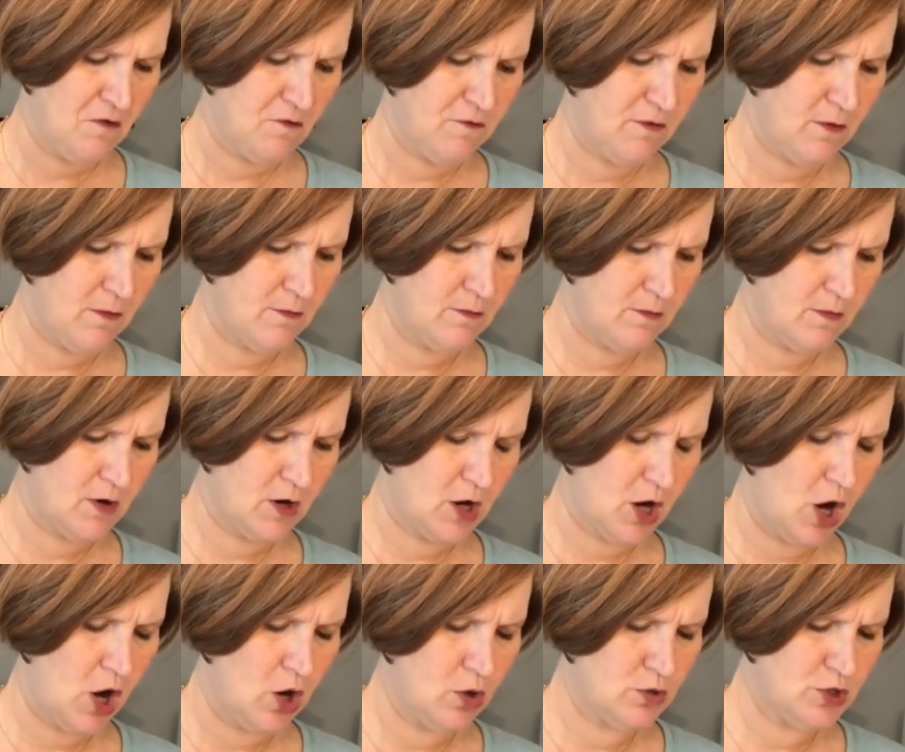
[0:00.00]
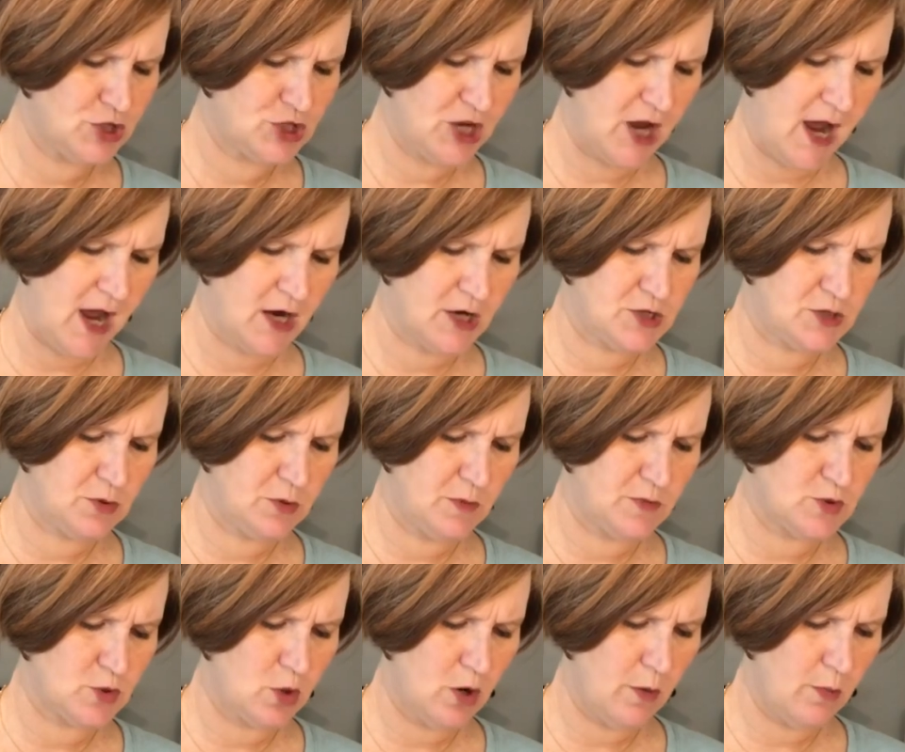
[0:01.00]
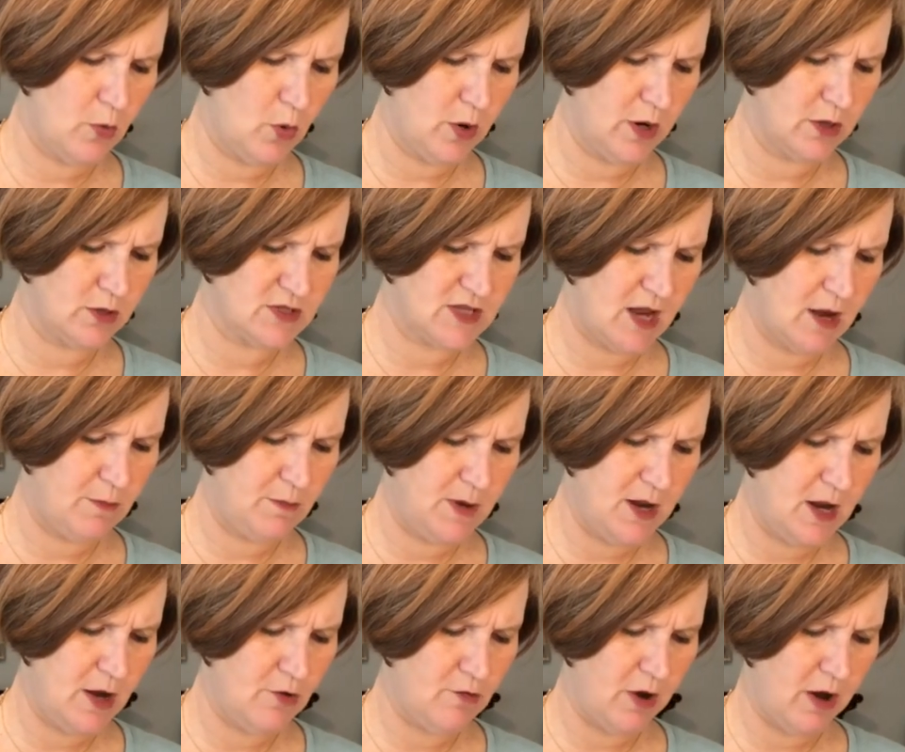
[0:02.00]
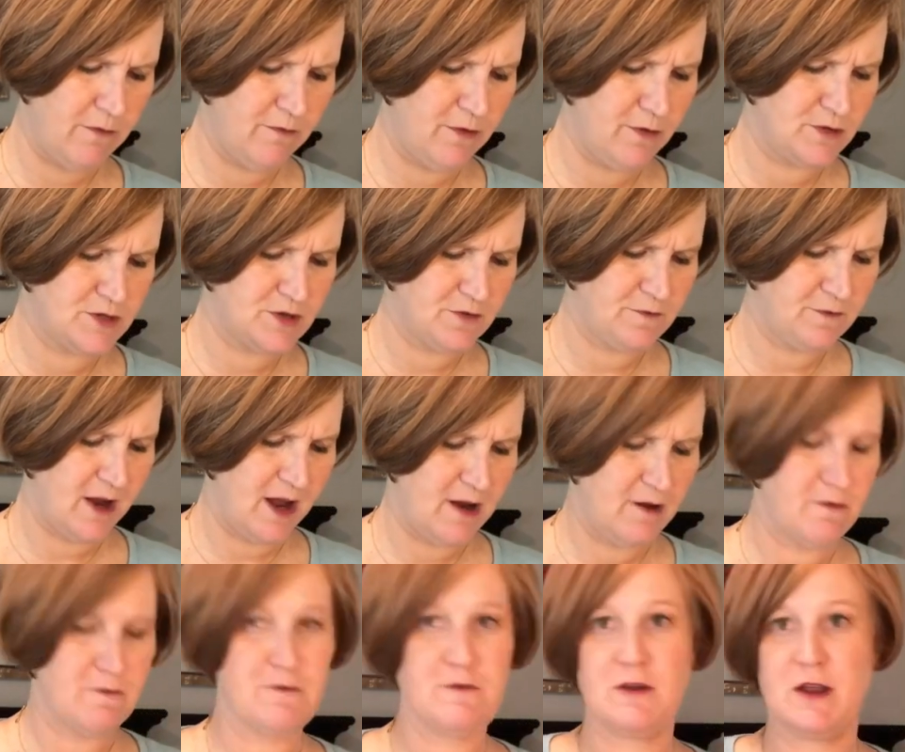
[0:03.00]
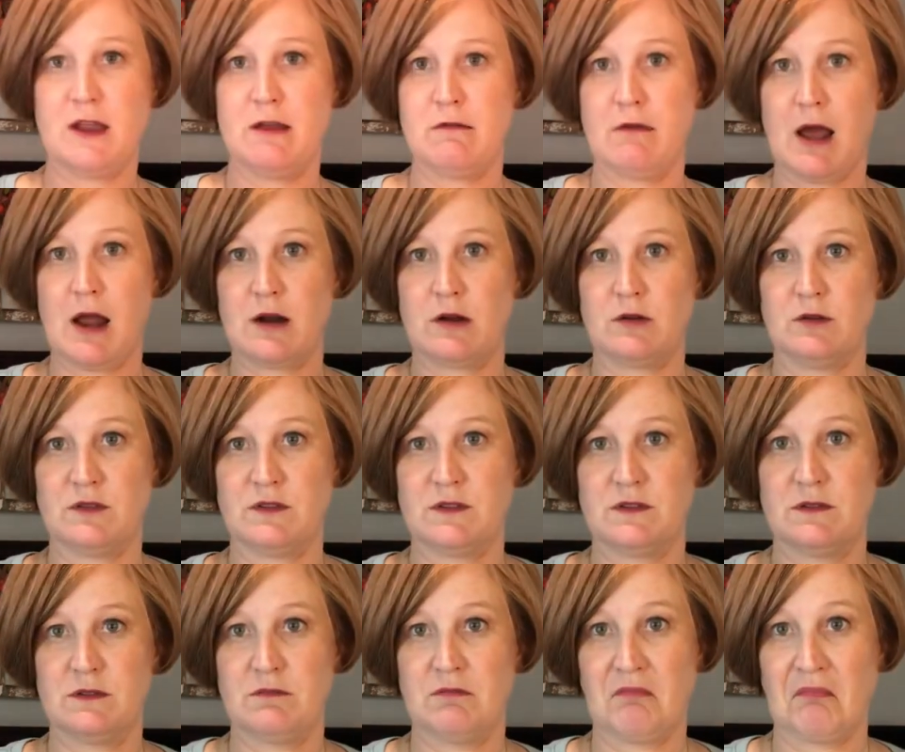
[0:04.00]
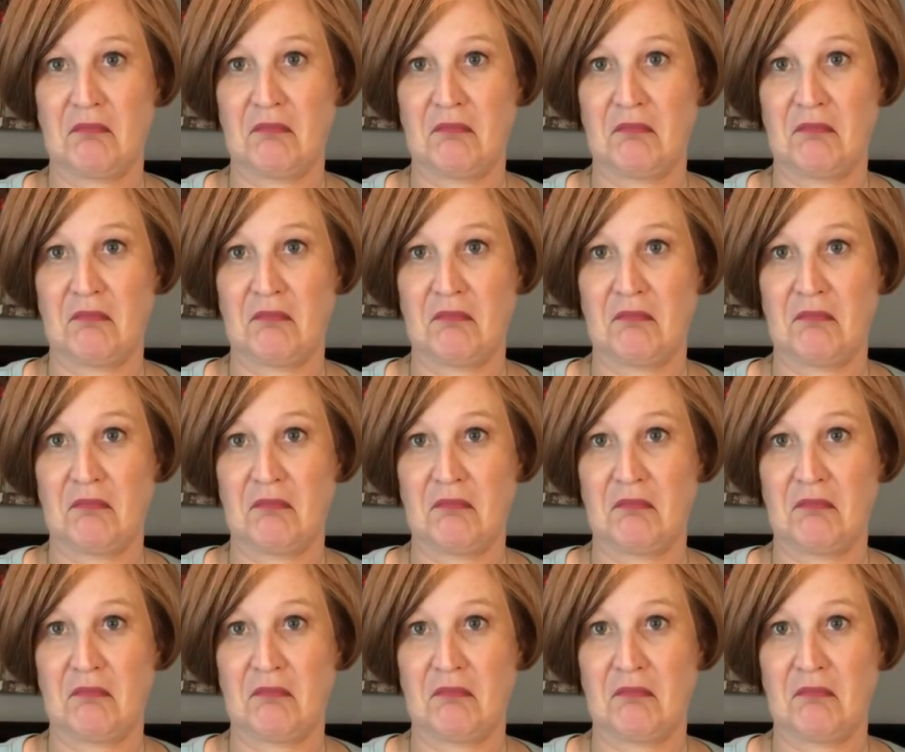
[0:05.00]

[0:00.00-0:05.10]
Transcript: from Konjac to absorb oils and pink grapefruit to fight free radicals.